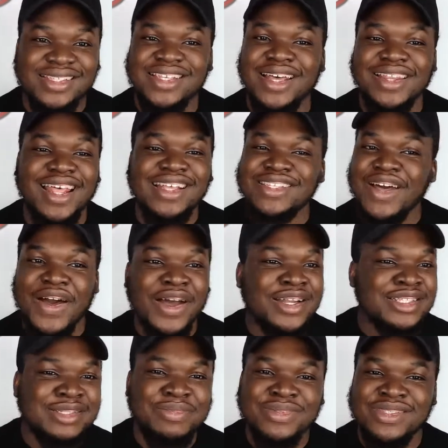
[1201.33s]
Like, that's
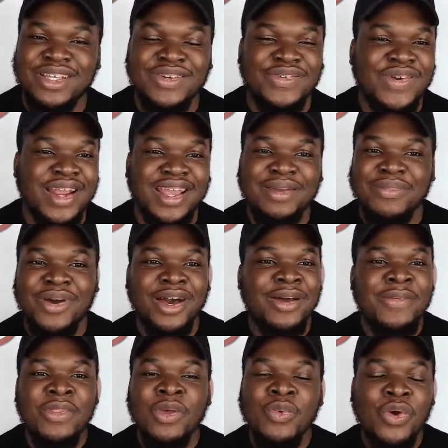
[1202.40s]
100% right. But
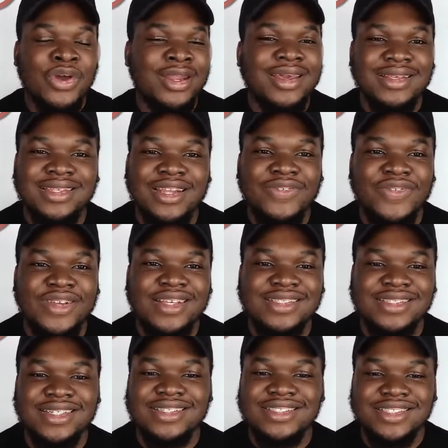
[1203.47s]
we're going to get to the
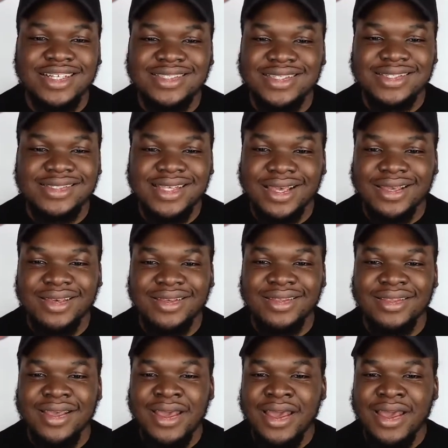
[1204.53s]
finish in just a second.